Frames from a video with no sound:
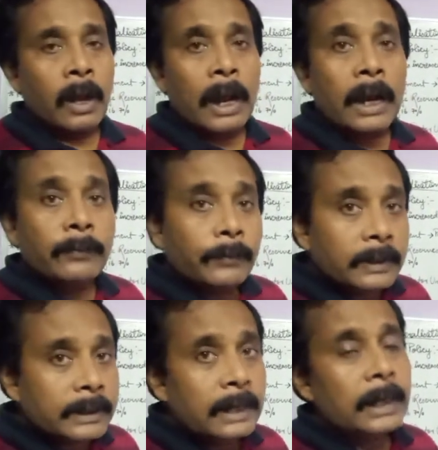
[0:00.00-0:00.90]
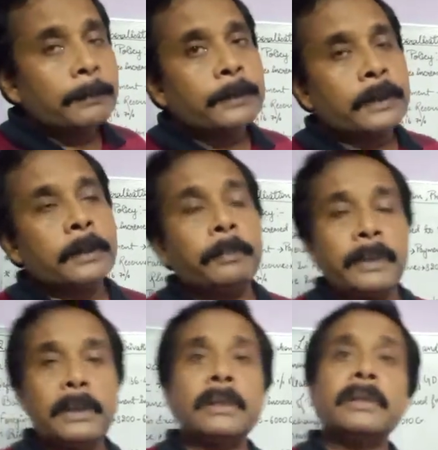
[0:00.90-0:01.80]
And fiscal deficit
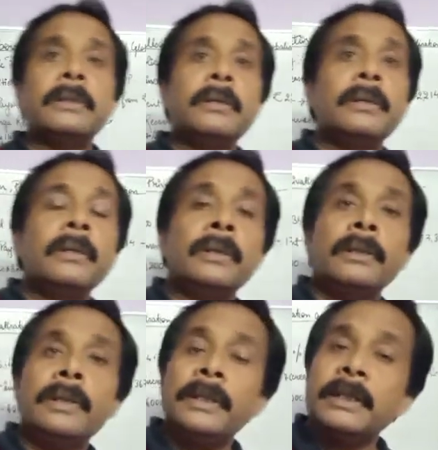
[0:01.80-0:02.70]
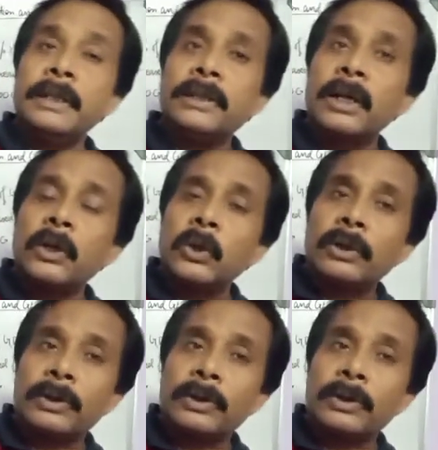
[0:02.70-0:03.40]
means it is the